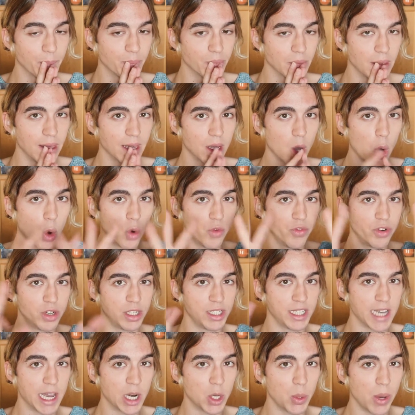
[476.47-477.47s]
like
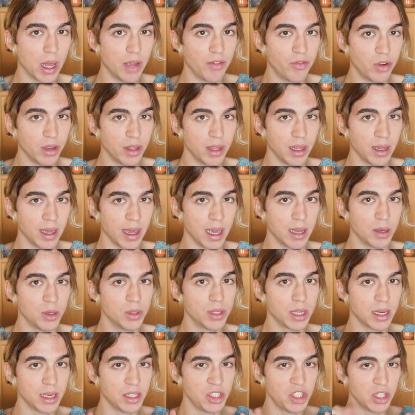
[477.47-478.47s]
overshadow everything
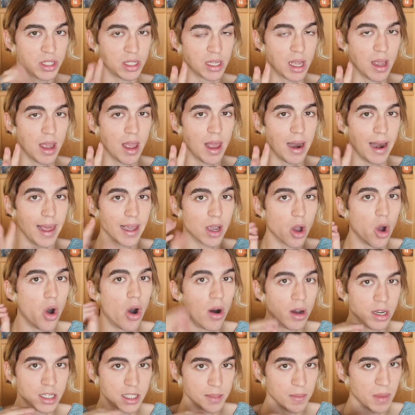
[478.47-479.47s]
else and just like
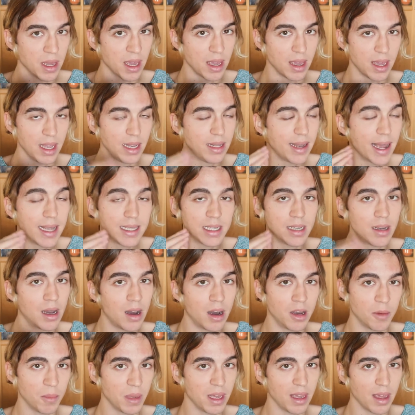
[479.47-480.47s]
haunt me. It doesn't
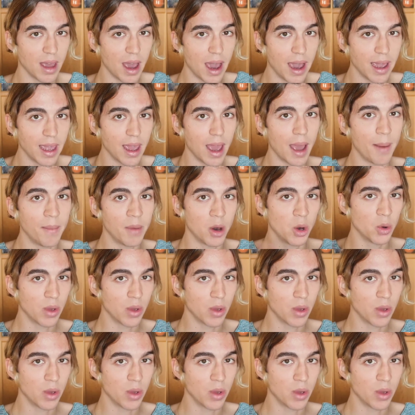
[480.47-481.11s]
haunt me. I am